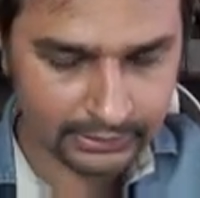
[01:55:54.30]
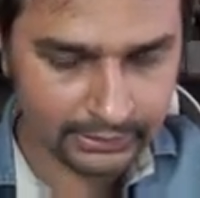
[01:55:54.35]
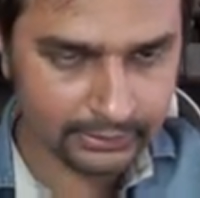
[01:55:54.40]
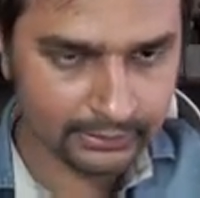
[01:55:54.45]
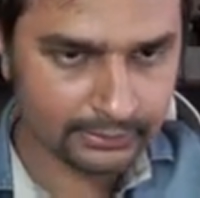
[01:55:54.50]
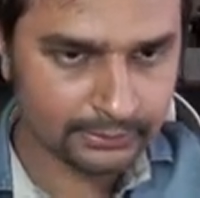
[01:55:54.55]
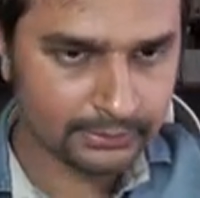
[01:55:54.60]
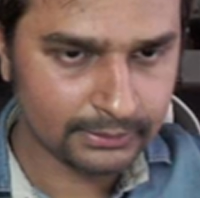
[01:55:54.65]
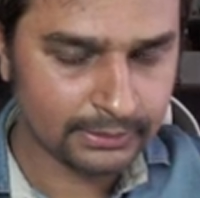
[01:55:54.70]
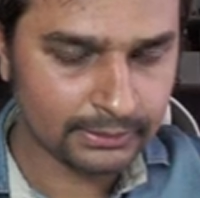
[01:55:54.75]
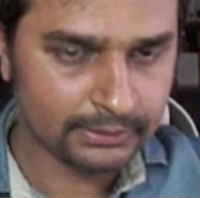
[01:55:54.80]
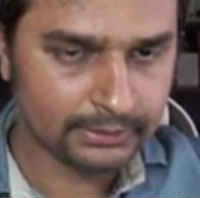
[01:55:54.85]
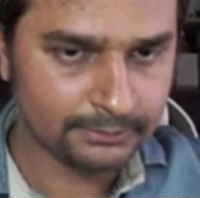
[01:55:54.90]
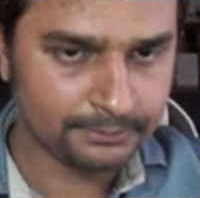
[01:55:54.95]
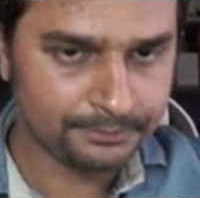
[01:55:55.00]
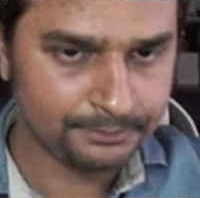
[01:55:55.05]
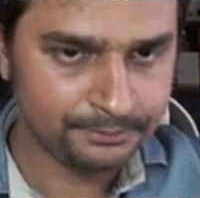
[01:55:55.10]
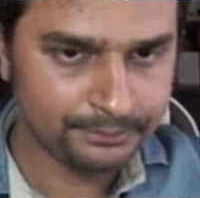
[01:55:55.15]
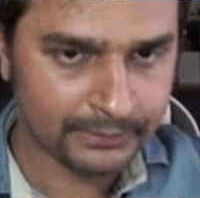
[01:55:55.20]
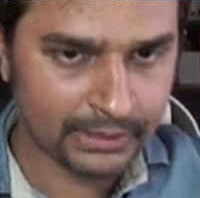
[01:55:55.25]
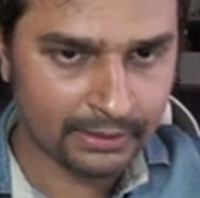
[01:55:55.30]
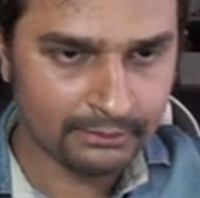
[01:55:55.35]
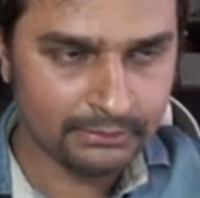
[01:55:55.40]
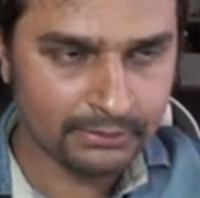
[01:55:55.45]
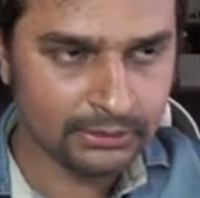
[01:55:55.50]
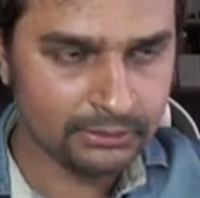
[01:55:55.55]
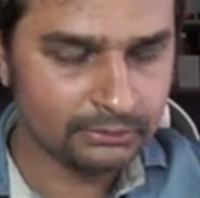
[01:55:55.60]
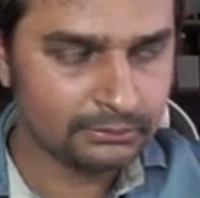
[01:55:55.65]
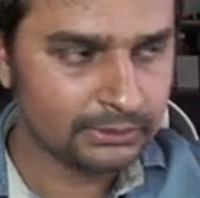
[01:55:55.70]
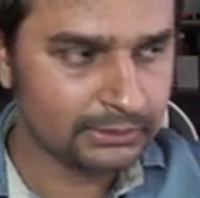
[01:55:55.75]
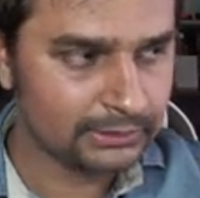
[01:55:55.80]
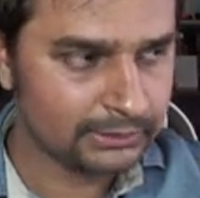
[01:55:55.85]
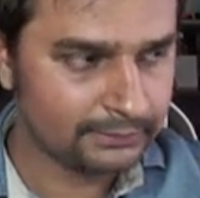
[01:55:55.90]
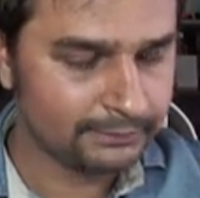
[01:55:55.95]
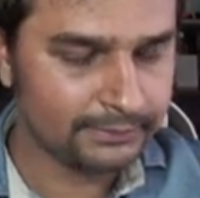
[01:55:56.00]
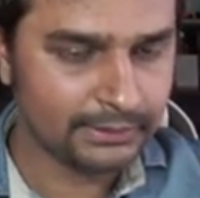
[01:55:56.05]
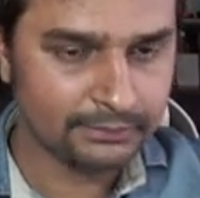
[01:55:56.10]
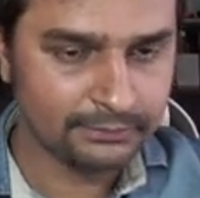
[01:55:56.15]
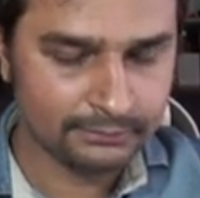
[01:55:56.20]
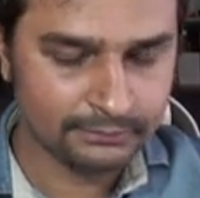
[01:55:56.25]
and I will do a
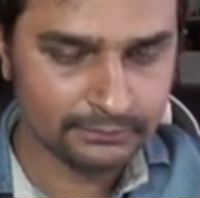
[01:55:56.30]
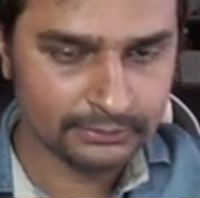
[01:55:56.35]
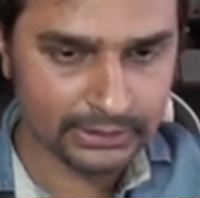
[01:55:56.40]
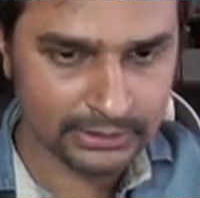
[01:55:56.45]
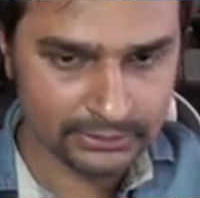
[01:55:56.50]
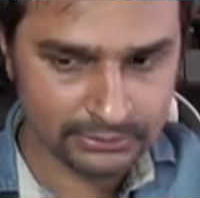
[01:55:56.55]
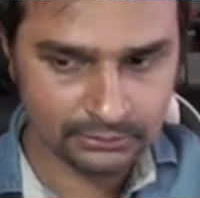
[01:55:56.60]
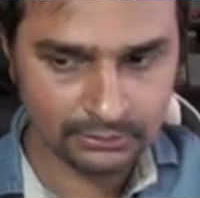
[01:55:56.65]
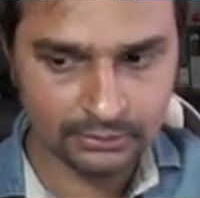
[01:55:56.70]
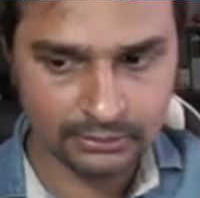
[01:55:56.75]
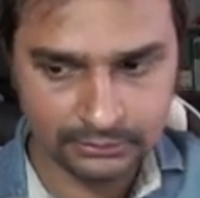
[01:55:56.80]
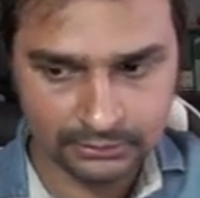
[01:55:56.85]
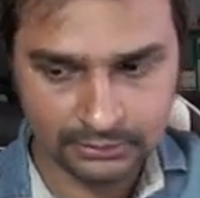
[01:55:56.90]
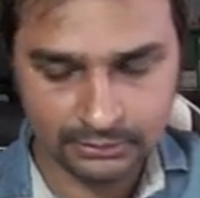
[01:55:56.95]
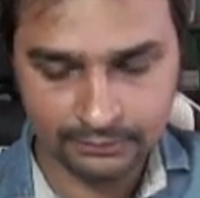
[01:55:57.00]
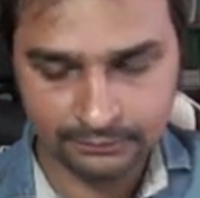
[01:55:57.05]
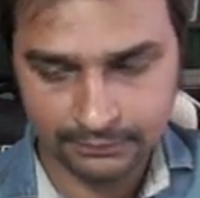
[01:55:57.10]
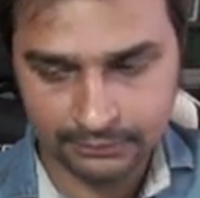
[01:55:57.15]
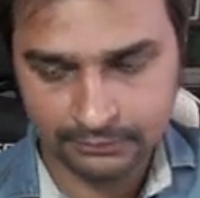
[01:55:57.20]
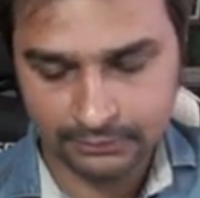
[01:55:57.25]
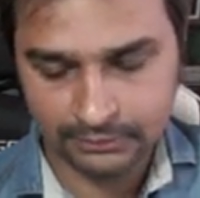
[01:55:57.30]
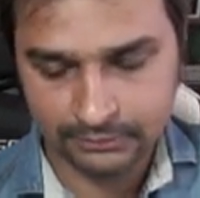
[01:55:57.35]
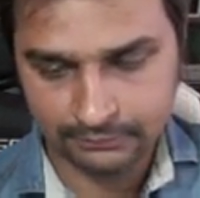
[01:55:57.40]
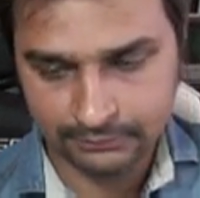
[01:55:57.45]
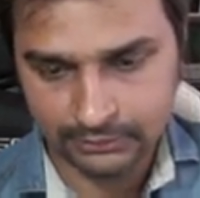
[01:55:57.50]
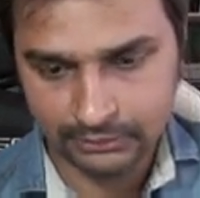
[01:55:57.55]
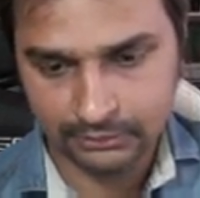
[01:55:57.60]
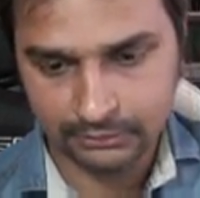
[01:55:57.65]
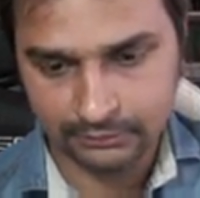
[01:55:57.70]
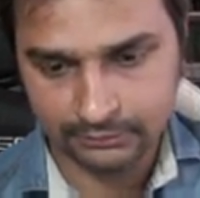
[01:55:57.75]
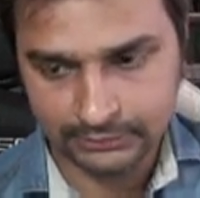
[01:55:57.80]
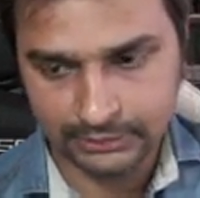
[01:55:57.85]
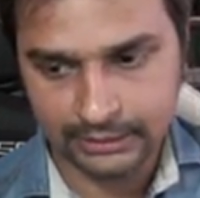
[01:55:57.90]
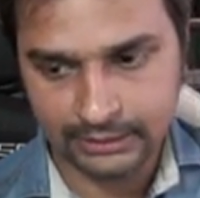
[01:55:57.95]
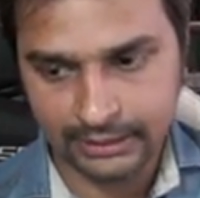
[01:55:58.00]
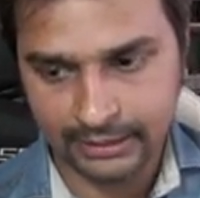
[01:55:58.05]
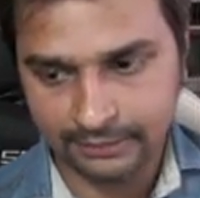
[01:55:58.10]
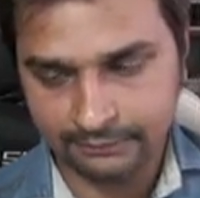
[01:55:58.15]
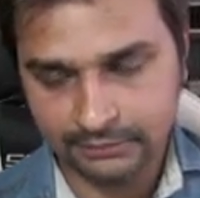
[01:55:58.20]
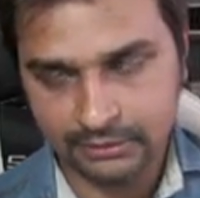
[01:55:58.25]
different astrological view and video on that.
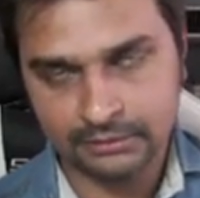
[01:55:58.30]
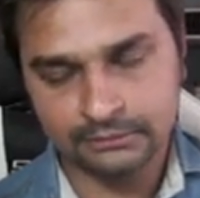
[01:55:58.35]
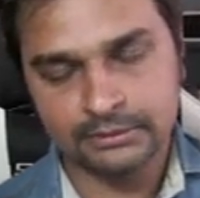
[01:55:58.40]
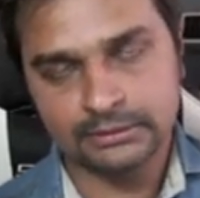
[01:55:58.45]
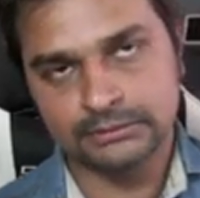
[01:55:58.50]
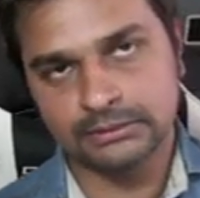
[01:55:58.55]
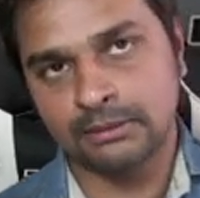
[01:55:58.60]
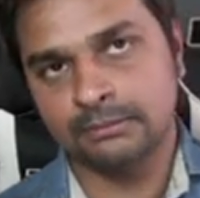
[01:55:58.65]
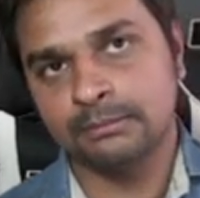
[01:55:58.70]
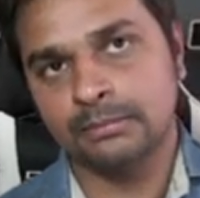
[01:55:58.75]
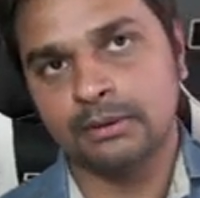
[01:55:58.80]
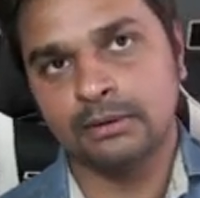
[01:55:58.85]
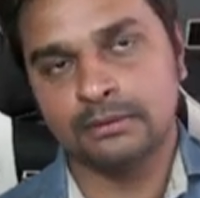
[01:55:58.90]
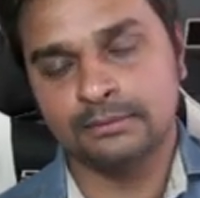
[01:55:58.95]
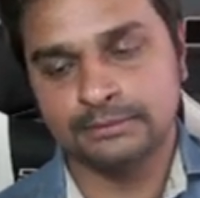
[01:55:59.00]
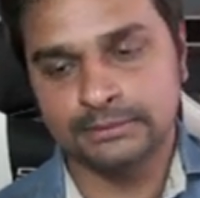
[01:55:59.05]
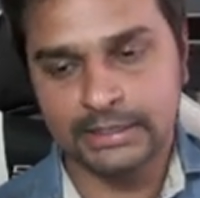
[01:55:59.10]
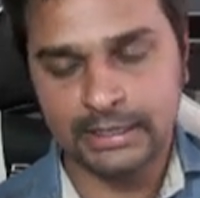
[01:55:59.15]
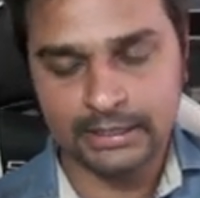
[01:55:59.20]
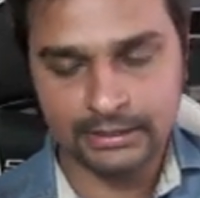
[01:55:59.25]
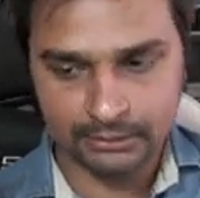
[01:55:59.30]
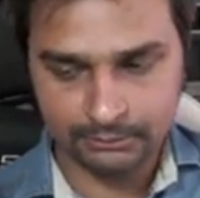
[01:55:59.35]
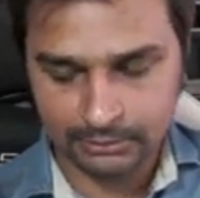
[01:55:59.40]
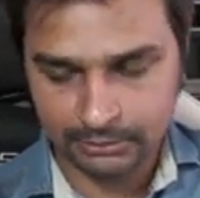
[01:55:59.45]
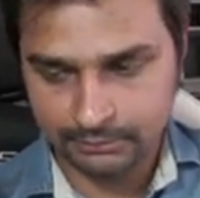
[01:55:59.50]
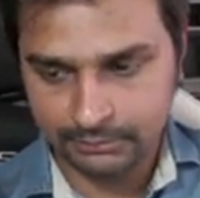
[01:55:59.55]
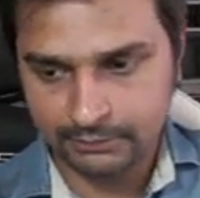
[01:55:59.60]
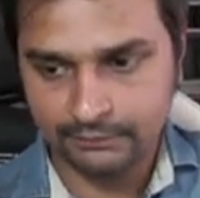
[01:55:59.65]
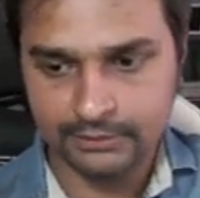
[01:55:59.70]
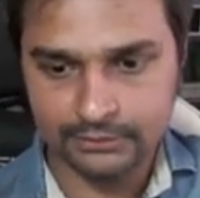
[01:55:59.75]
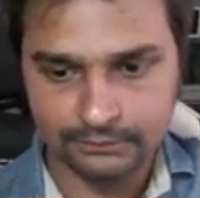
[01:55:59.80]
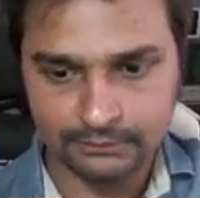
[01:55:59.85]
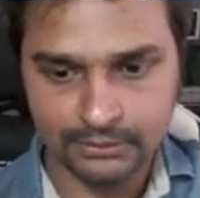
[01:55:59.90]
I have covered some part of that in my previous